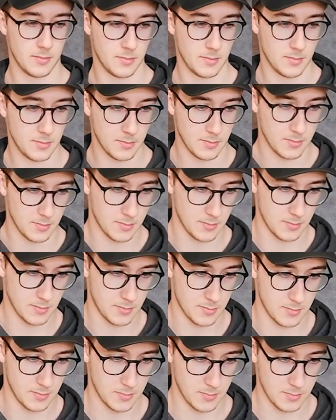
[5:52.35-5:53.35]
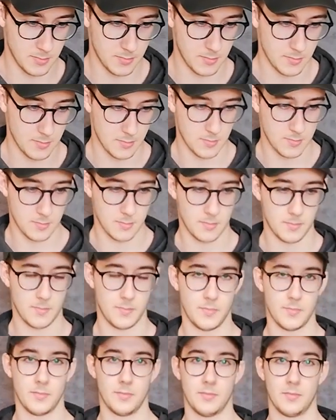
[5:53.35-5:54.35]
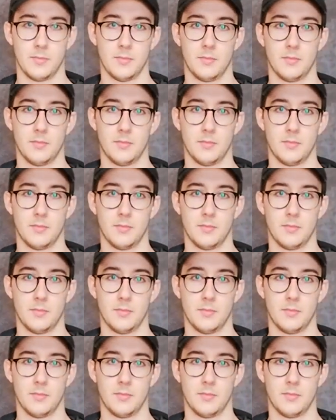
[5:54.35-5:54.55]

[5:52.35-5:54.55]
Nobody speaks.